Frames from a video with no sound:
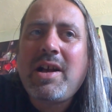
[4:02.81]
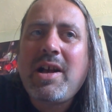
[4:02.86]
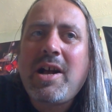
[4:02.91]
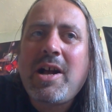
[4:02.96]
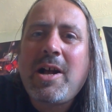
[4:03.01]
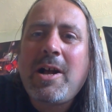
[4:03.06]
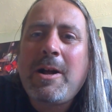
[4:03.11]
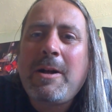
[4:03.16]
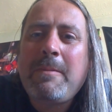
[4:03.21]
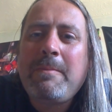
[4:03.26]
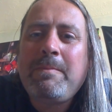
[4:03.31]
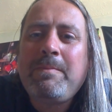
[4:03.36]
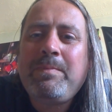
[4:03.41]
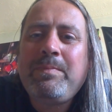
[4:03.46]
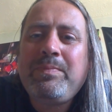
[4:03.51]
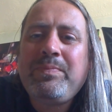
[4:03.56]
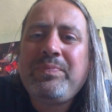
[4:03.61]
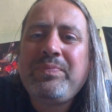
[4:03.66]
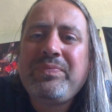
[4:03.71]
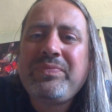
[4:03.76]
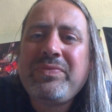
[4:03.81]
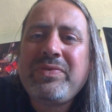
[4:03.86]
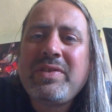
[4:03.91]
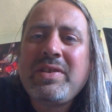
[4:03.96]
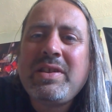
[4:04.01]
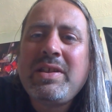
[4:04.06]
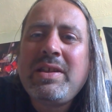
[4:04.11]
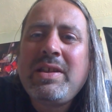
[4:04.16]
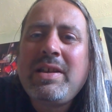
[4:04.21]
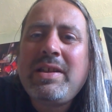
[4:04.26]
Now,
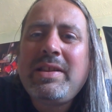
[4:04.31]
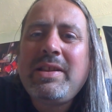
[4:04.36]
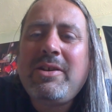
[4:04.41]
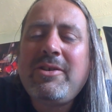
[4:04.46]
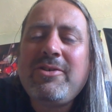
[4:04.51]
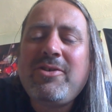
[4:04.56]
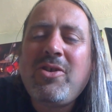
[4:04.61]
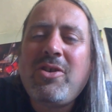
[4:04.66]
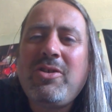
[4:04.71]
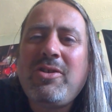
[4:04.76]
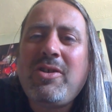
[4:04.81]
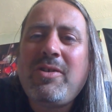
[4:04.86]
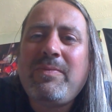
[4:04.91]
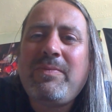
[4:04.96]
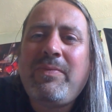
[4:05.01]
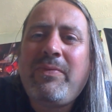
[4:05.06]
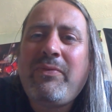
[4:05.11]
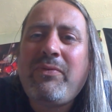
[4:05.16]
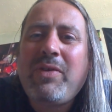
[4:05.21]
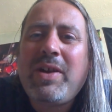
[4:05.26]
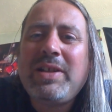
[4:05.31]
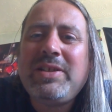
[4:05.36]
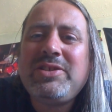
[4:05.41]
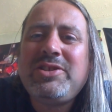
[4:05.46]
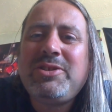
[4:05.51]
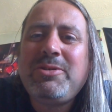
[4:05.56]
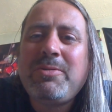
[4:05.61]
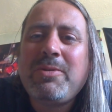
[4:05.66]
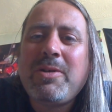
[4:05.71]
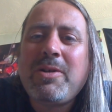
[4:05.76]
I've got a lot of
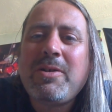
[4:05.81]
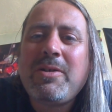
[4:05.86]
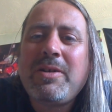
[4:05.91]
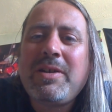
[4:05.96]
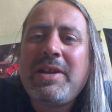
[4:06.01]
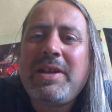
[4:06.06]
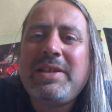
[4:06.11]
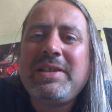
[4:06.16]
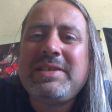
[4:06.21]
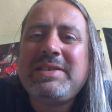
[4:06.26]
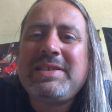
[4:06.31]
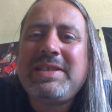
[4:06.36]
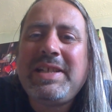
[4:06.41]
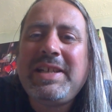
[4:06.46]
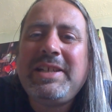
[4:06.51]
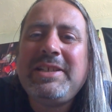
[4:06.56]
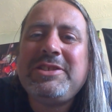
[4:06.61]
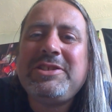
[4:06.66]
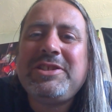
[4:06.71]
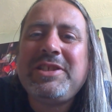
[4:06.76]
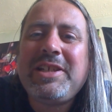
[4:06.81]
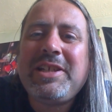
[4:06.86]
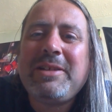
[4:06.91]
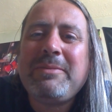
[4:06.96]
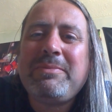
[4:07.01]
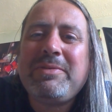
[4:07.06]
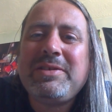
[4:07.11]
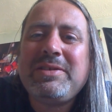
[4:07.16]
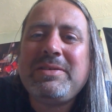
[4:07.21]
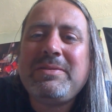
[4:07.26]
friends who are in the
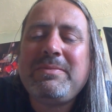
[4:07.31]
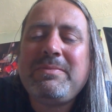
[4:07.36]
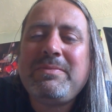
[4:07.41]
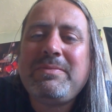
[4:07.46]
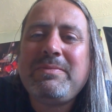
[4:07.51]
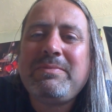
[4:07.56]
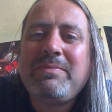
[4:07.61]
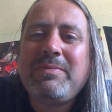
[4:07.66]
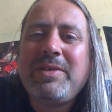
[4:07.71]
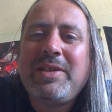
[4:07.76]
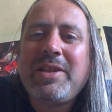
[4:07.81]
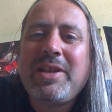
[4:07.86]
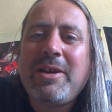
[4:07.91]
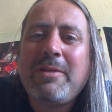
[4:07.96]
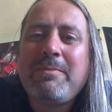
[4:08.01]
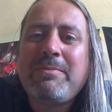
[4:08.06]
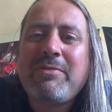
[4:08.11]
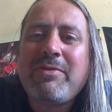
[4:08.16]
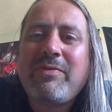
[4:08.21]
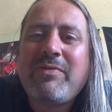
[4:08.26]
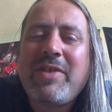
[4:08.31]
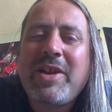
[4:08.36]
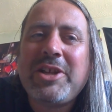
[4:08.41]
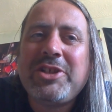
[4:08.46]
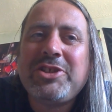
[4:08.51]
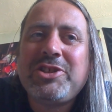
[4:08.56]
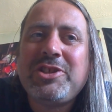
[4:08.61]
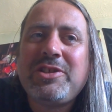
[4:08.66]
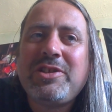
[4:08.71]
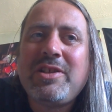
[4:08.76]
teaching,
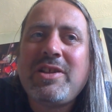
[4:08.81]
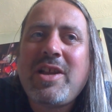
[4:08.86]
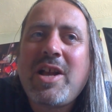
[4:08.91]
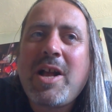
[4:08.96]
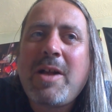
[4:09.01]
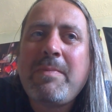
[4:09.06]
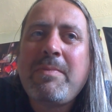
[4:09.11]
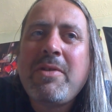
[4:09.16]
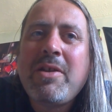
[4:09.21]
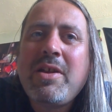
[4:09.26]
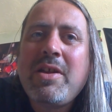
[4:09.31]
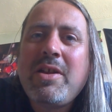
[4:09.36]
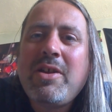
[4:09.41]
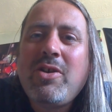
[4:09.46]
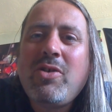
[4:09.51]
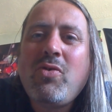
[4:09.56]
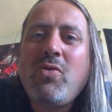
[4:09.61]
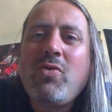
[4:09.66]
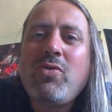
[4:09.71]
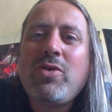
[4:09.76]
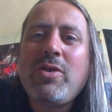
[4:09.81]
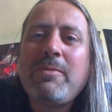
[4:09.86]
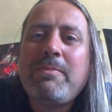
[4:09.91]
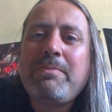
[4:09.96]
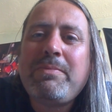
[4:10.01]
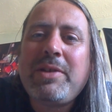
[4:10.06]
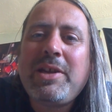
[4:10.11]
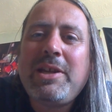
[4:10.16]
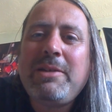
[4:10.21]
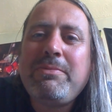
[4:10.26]
profession. All
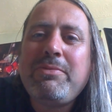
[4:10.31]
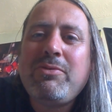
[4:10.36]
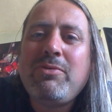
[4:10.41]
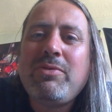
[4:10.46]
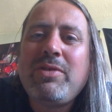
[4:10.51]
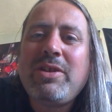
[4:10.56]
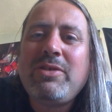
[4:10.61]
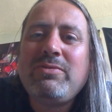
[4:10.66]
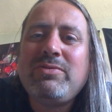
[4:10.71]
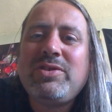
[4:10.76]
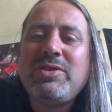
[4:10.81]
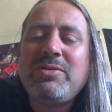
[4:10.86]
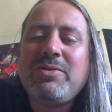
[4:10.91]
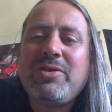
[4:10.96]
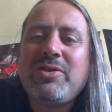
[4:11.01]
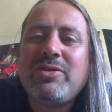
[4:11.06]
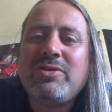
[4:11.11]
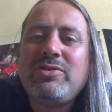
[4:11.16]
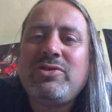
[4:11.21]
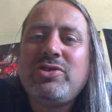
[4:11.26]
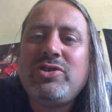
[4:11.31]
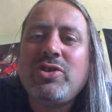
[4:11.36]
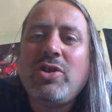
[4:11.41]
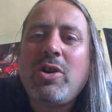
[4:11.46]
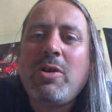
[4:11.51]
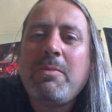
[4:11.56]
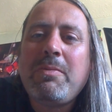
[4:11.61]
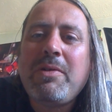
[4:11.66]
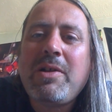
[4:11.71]
good people, and they all do a good job.